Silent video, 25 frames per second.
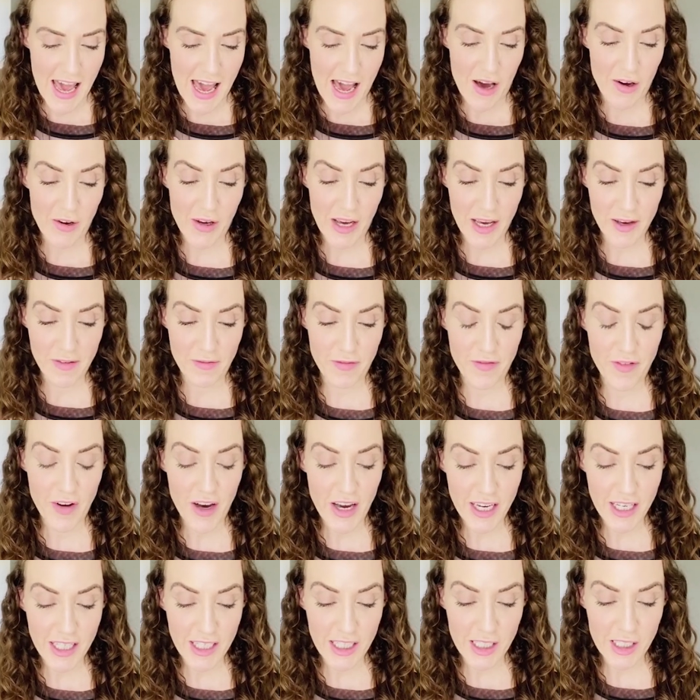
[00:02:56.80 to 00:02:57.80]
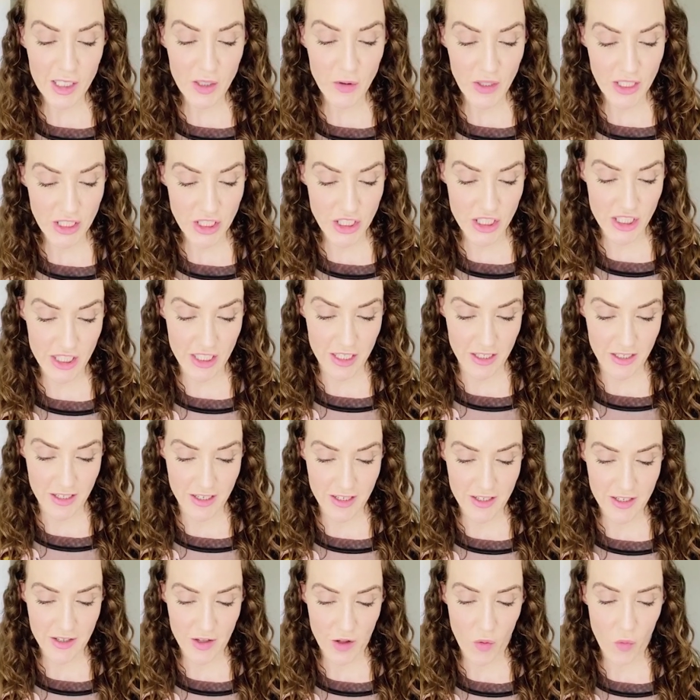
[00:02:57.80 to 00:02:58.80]
Okay, final question.
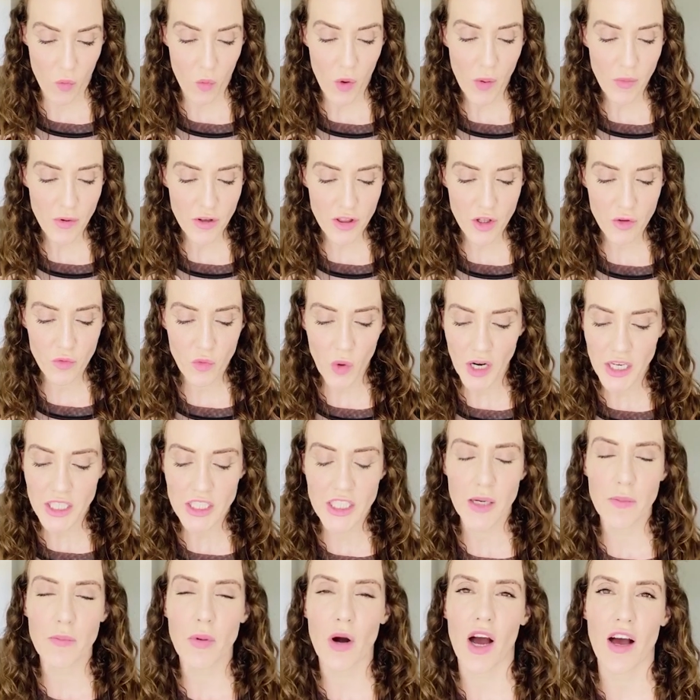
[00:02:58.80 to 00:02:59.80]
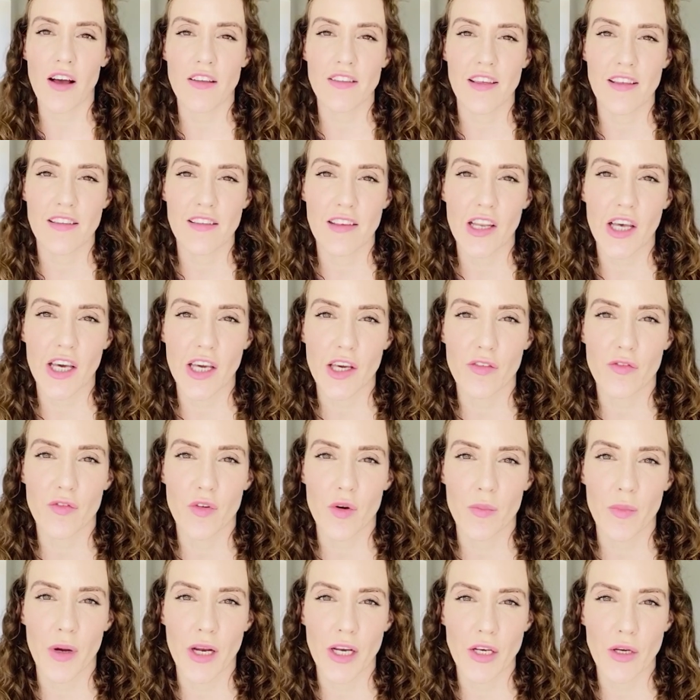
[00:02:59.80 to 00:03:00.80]
What was the writing process like
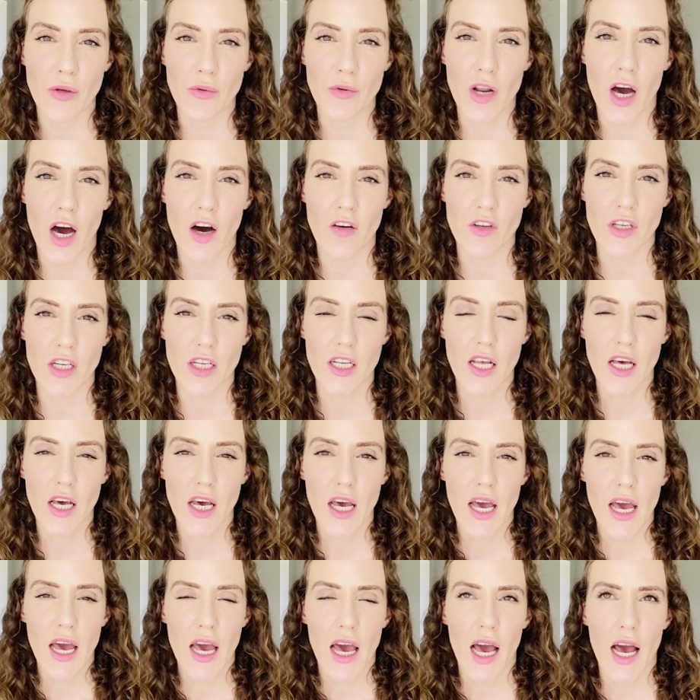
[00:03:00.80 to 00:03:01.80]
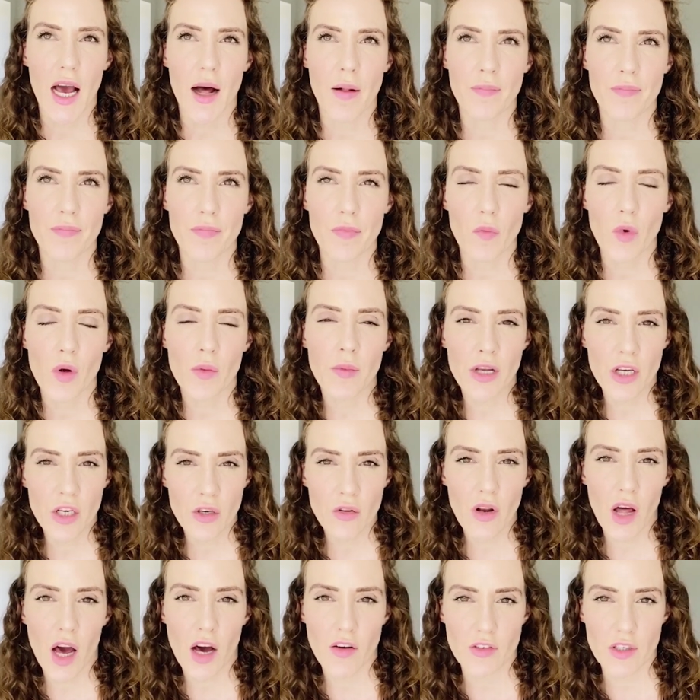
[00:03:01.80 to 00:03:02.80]
for my new novel? Well, my
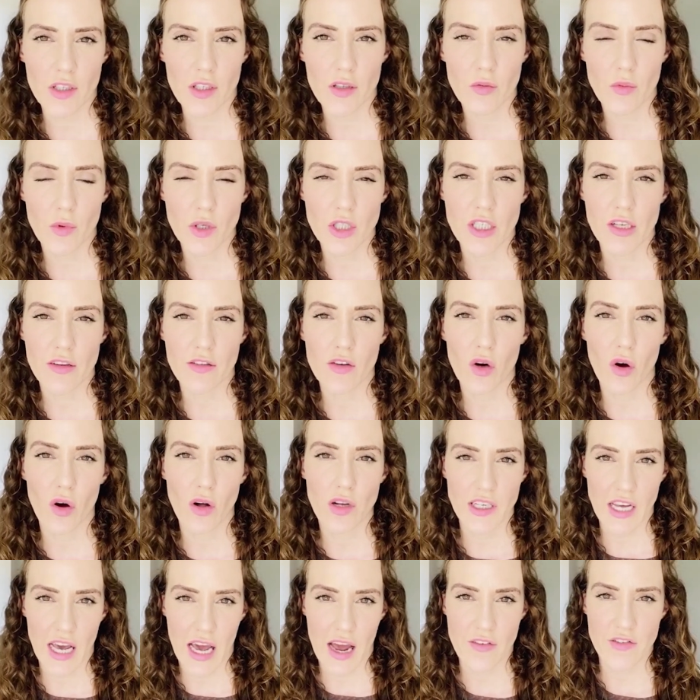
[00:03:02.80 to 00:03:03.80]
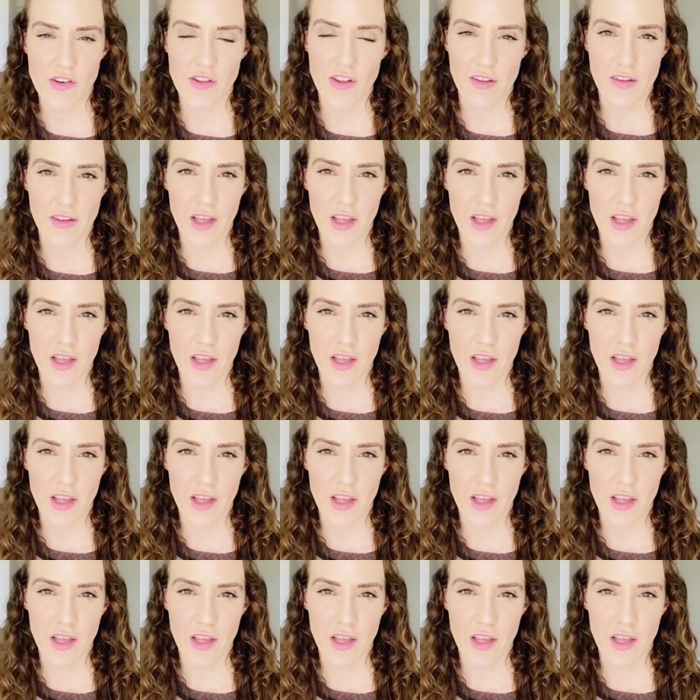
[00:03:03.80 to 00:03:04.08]
new novel, which is called After the